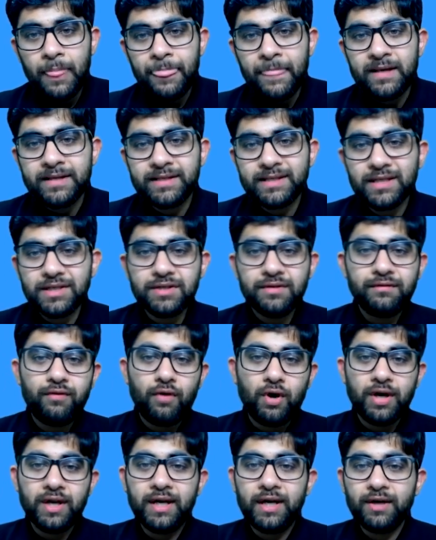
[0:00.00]
Section
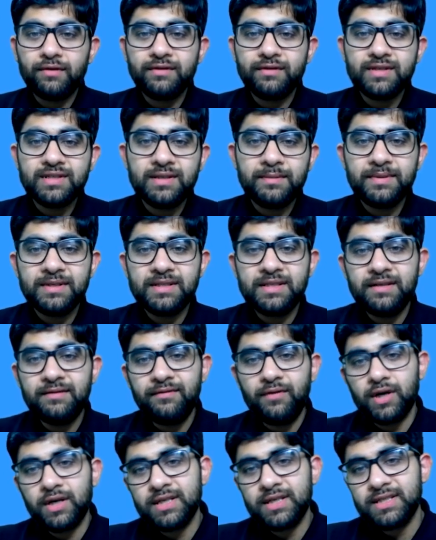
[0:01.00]
48 of the CPC,
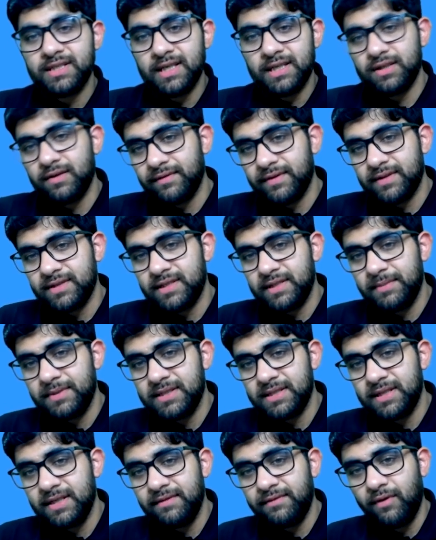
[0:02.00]
46 of the
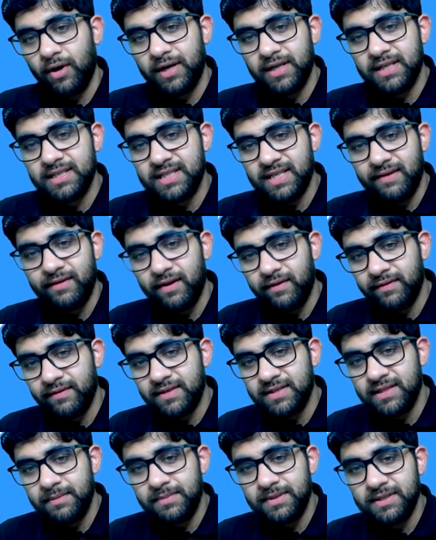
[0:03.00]
CPC, 47 of the
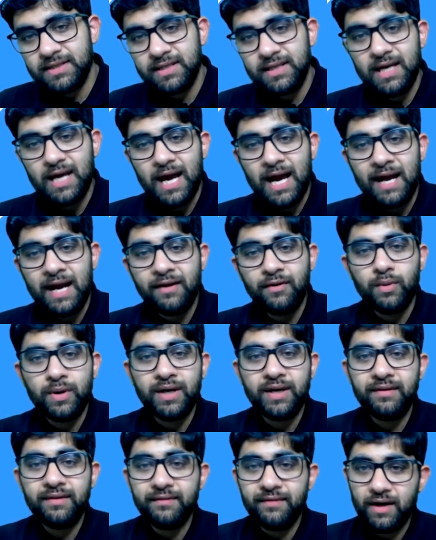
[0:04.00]
CPC, and
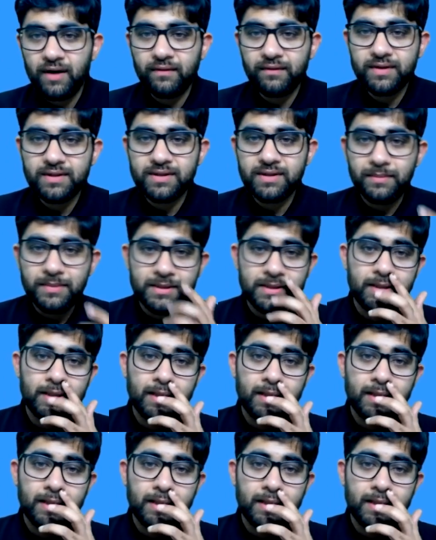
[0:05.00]
21 of the CPC.